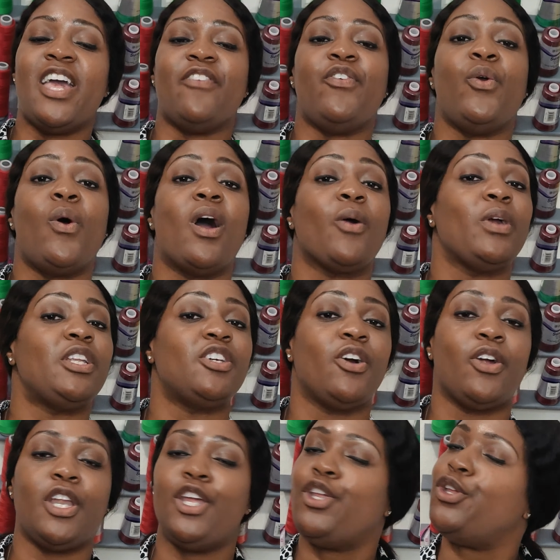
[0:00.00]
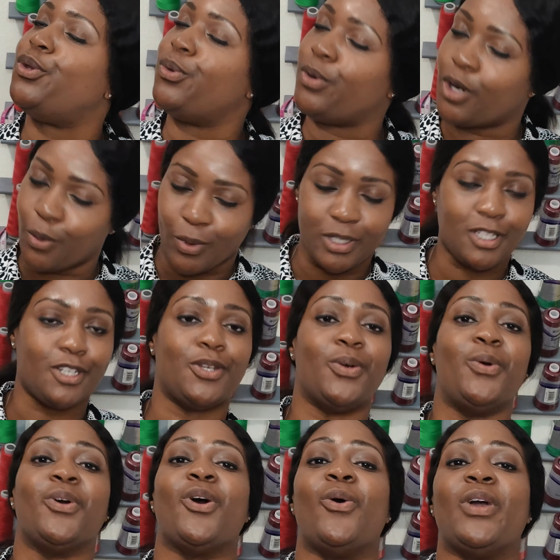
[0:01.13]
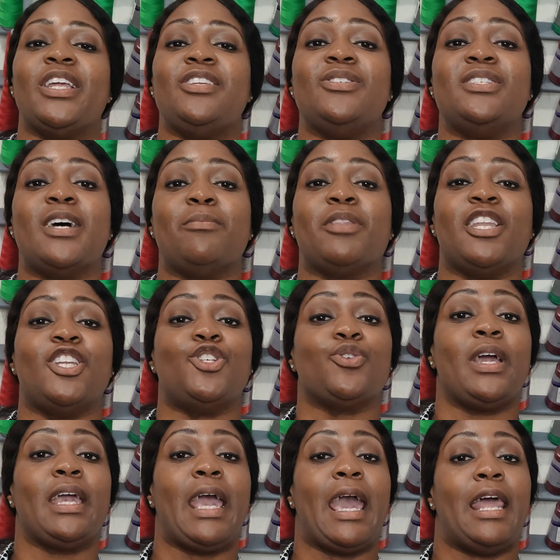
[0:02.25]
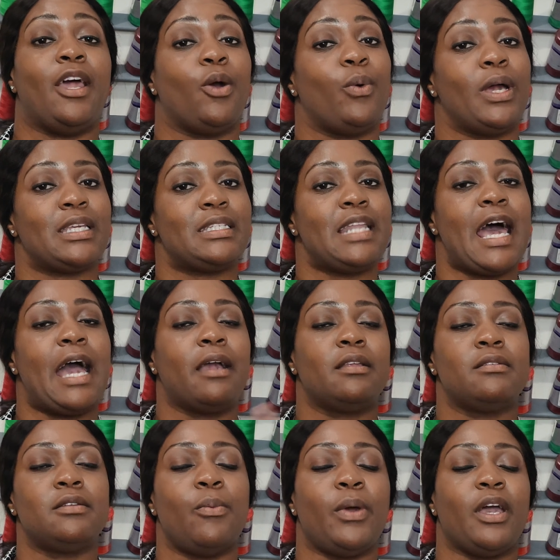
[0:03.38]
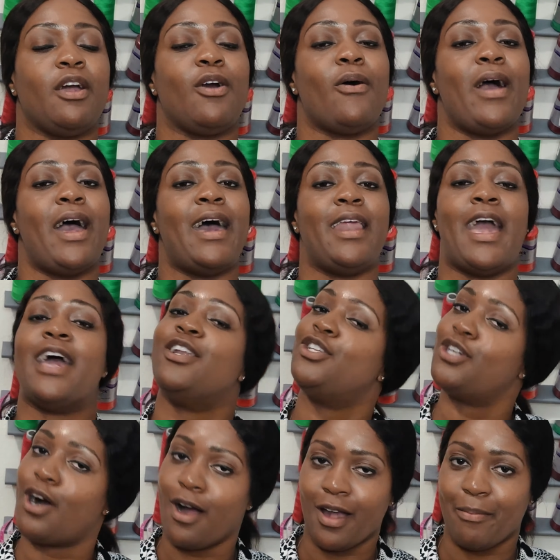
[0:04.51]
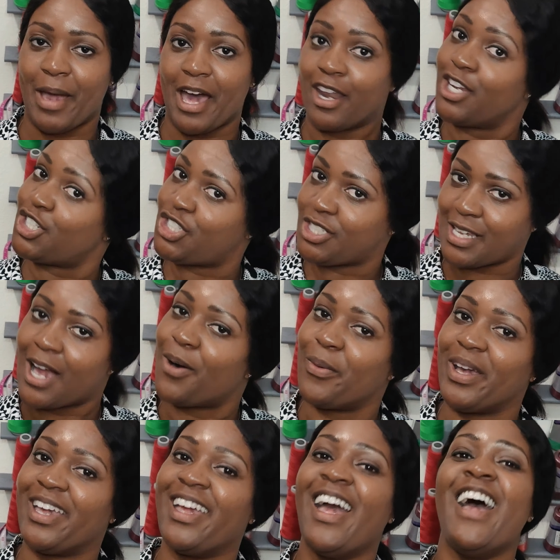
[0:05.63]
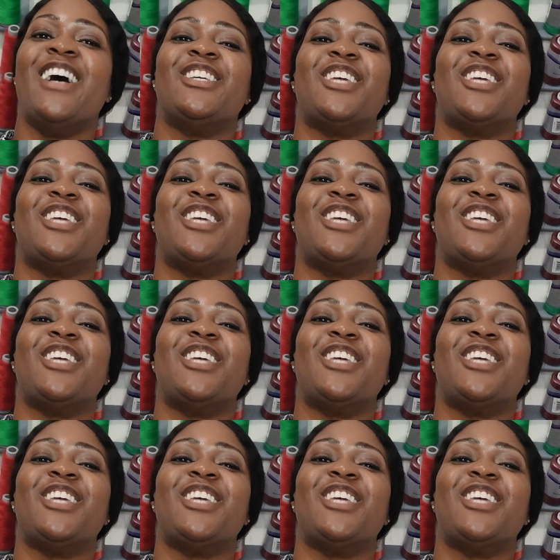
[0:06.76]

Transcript: If you are returning, you know what to do. Go get you something to drink and a quick snack so we could go ahead and talk about it, shall we?